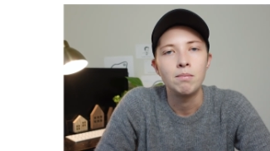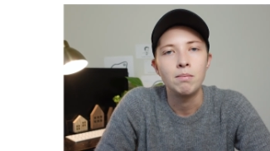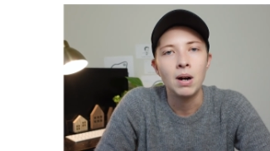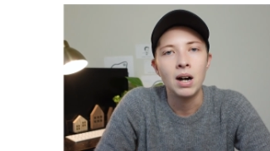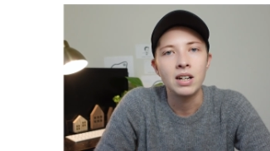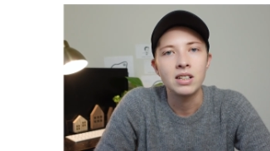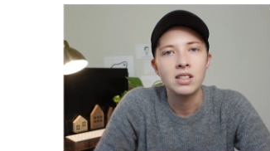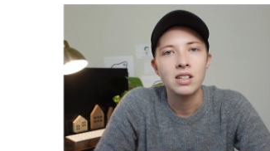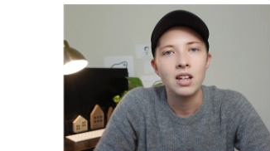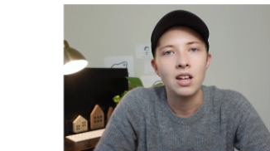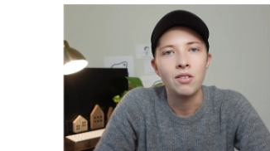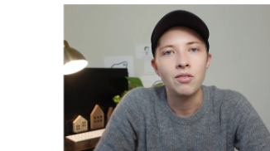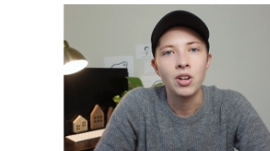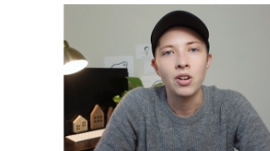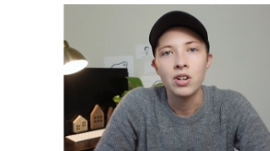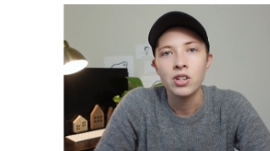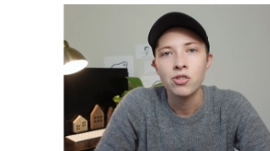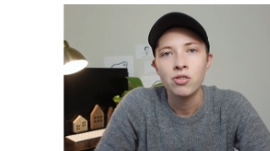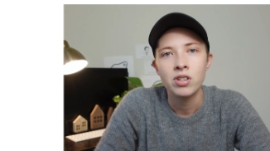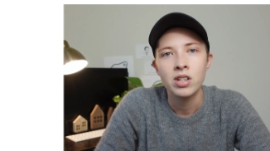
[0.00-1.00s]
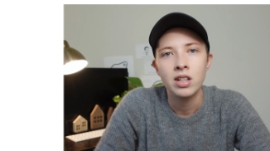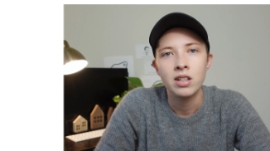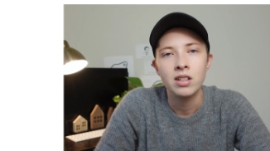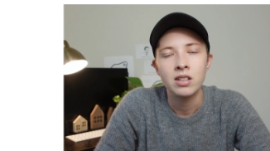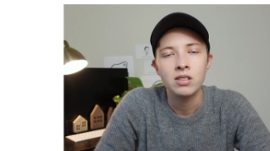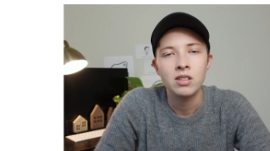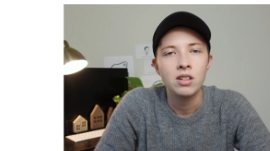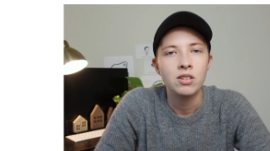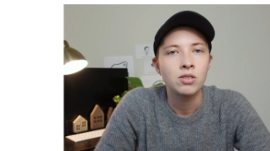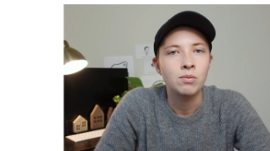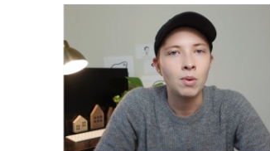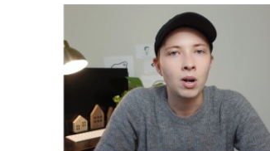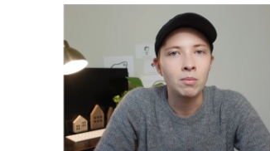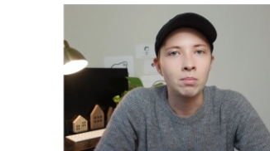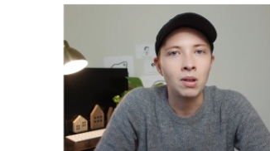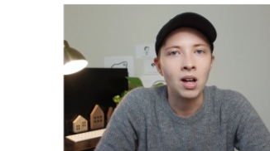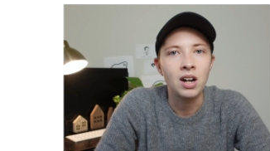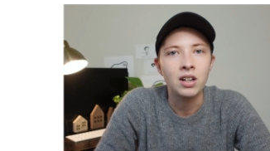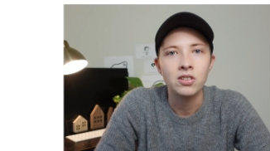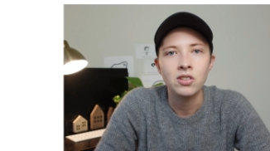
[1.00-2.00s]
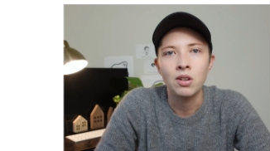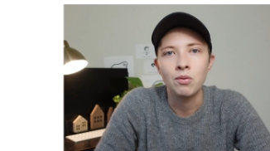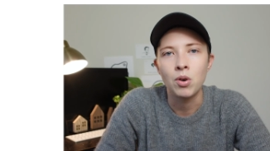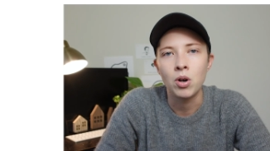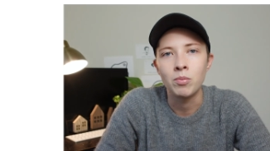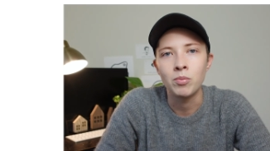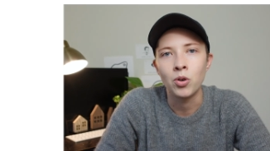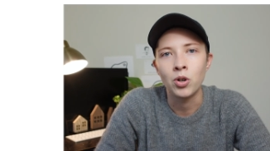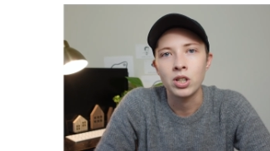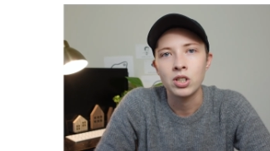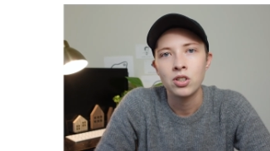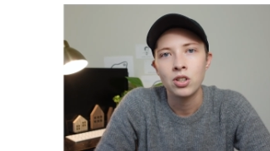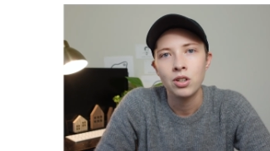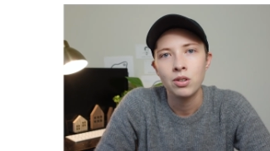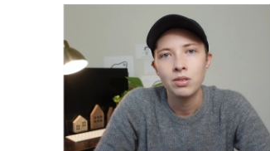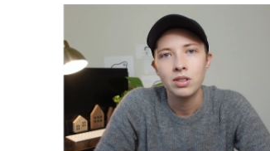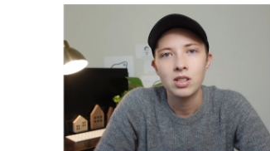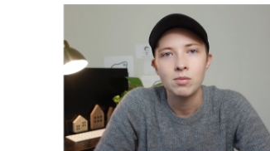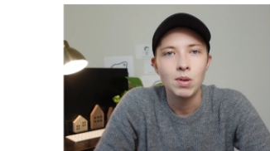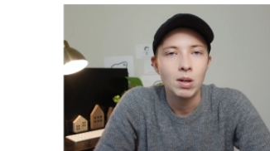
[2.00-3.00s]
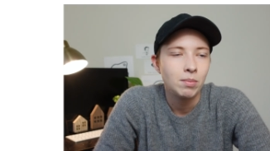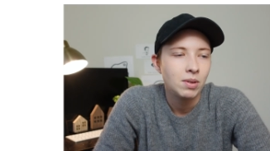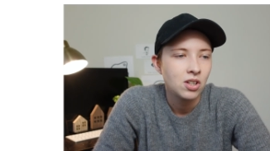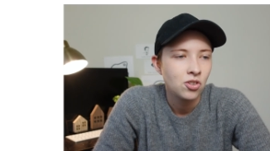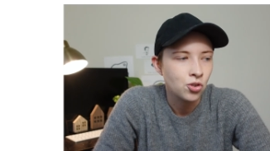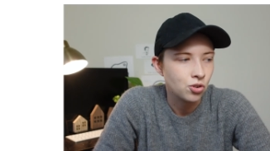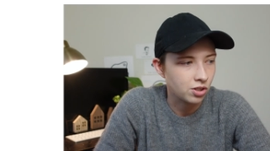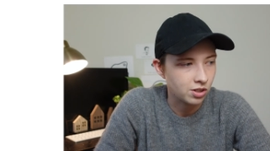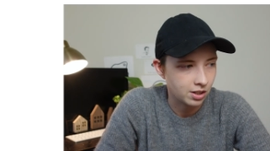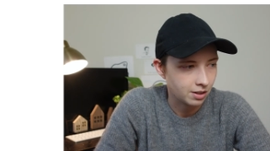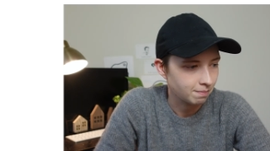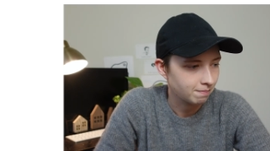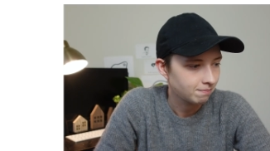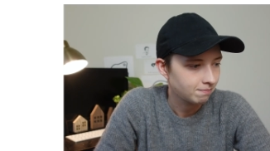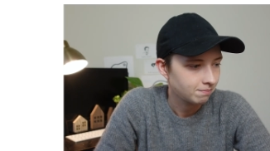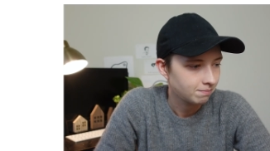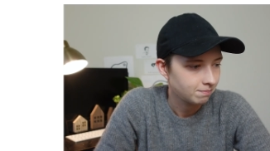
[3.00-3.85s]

But if you're interested in SmartBlocks and Roam42, this might be interesting.